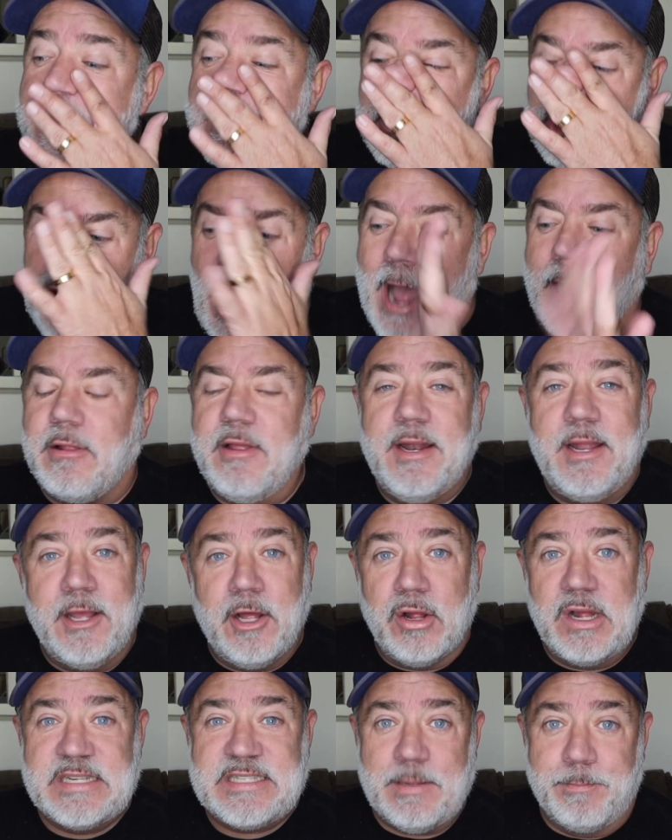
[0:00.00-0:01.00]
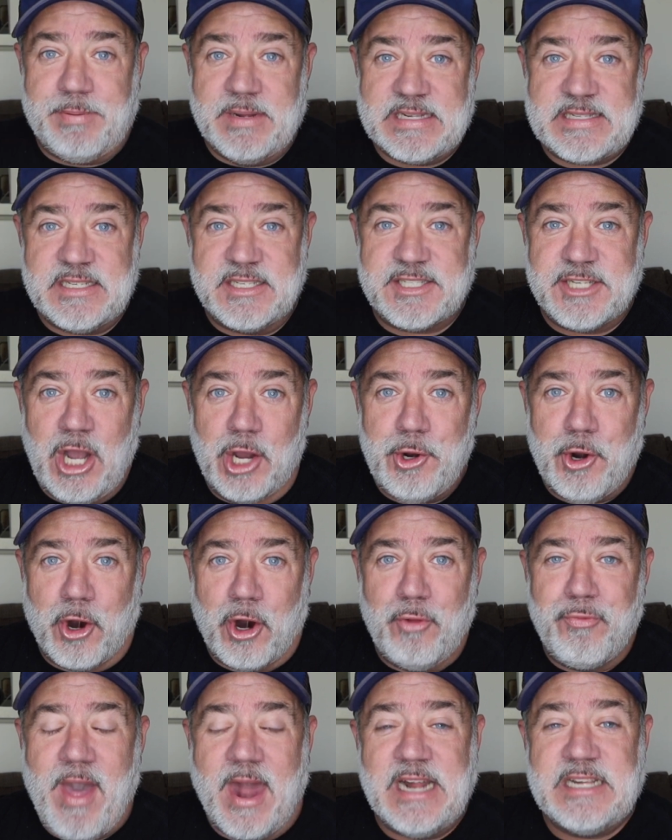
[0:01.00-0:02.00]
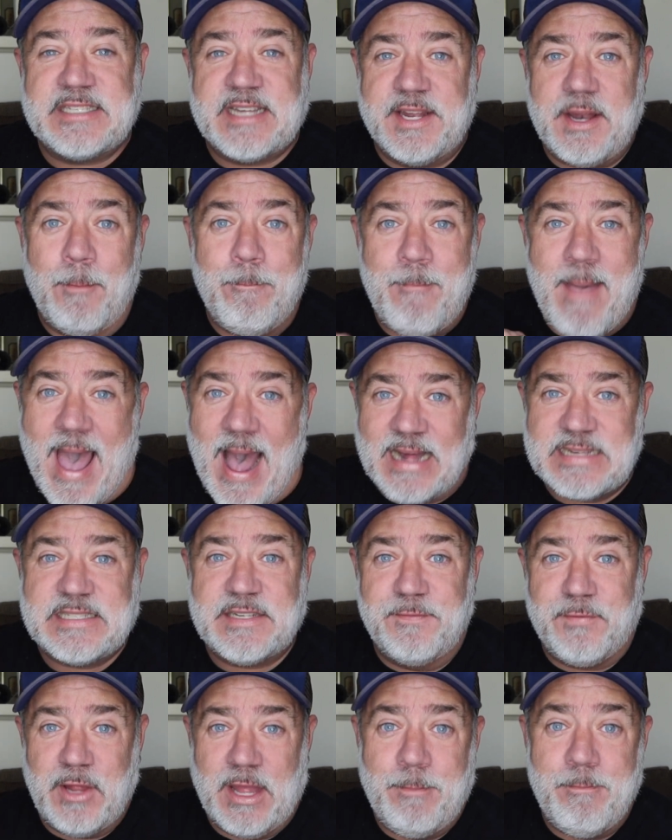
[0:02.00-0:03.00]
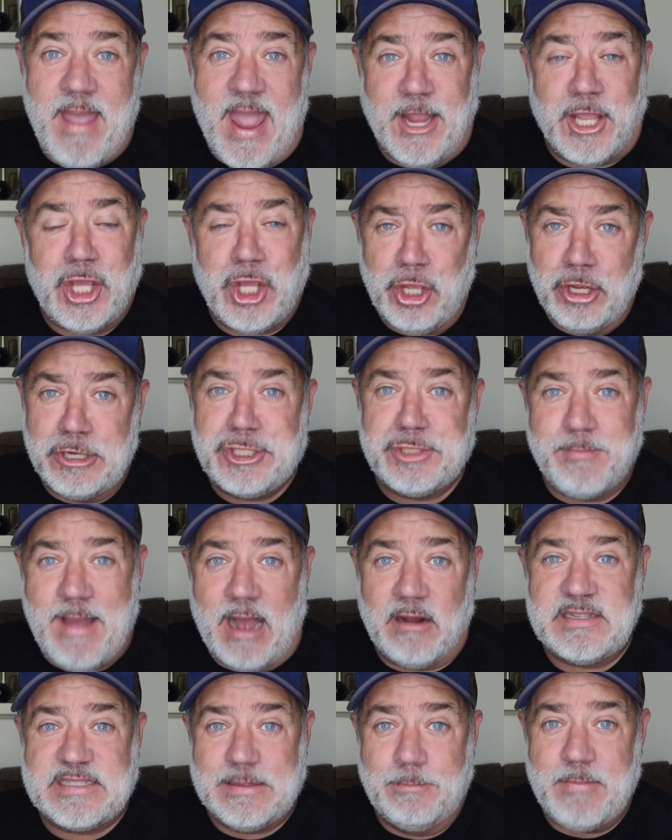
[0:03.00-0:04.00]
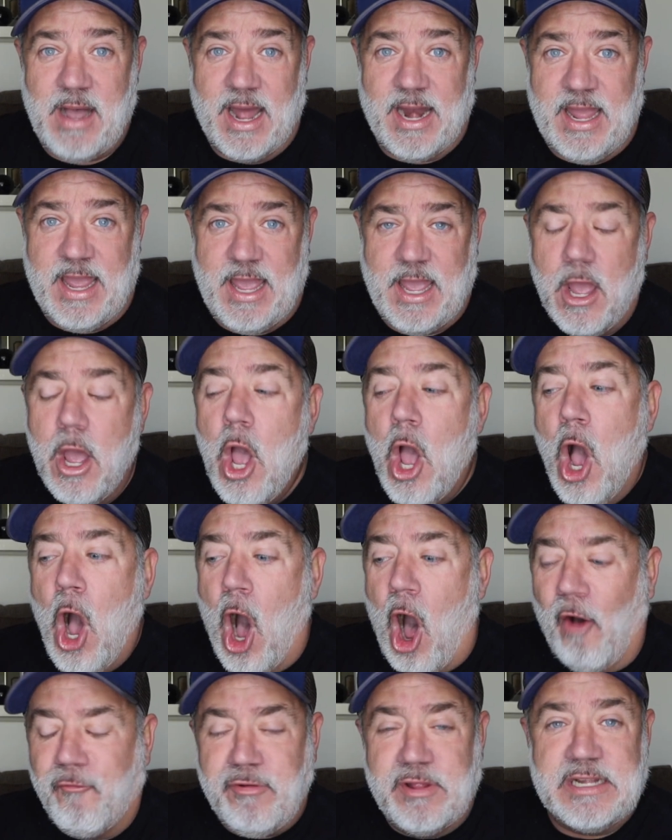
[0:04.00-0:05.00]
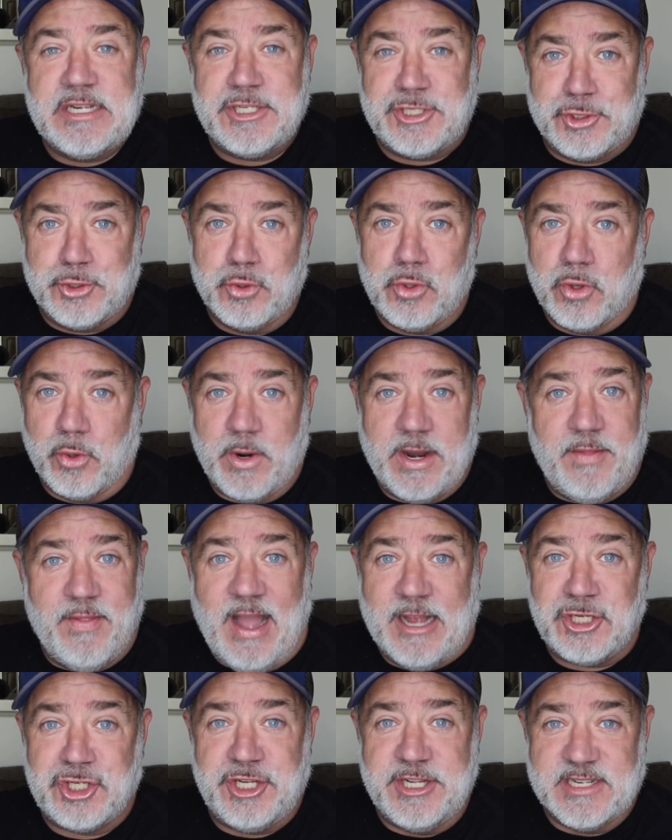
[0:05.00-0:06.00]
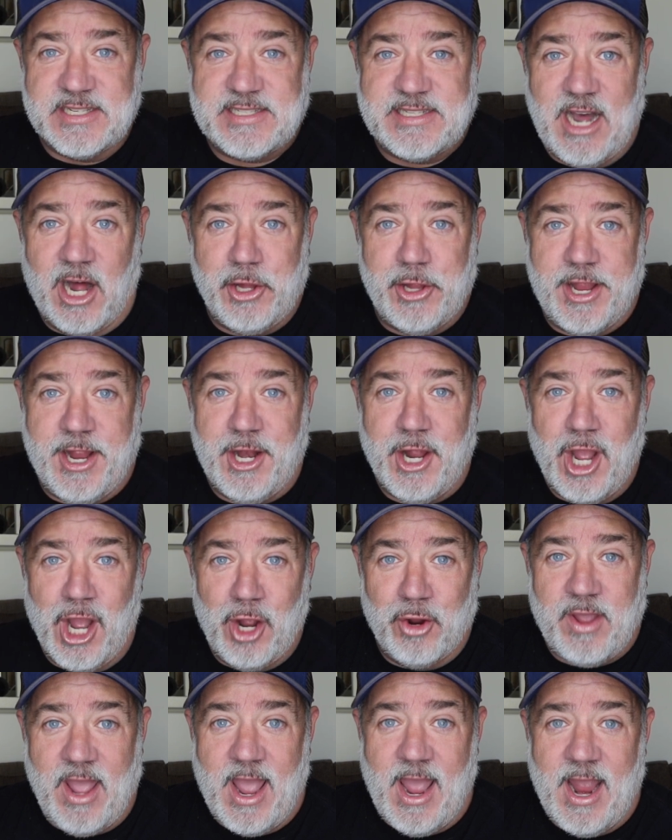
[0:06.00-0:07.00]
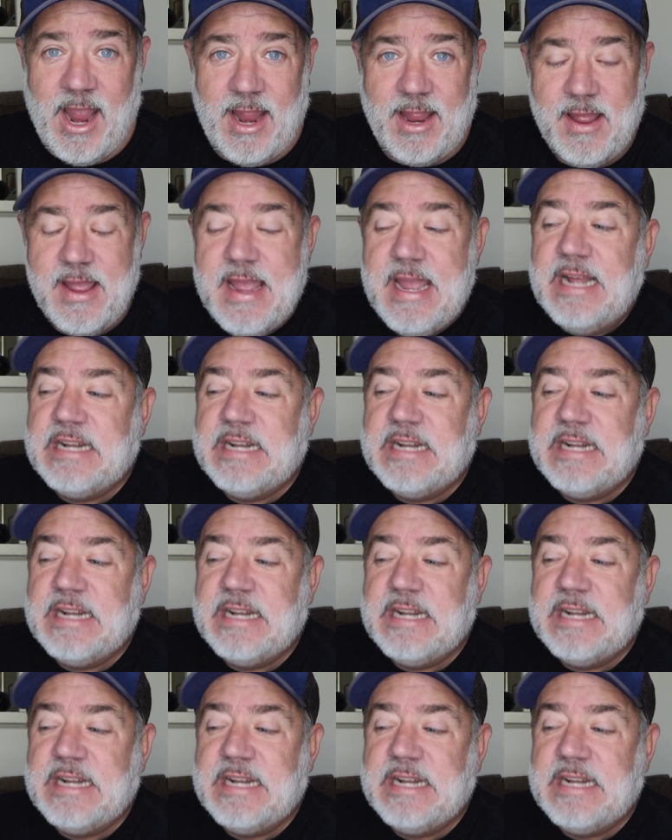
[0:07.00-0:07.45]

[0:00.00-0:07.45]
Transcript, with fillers: Jacqueline Hill is a business owner that is gonna massively make huge amounts of money off of this jewelry that she is selling. Okay?